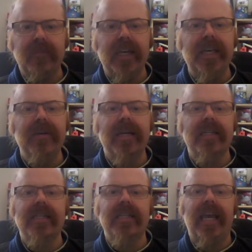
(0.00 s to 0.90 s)
You
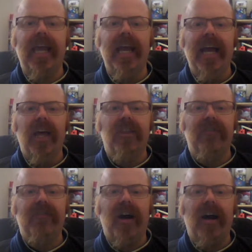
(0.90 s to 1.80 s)
can see the
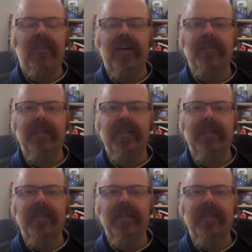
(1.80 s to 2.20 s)
Father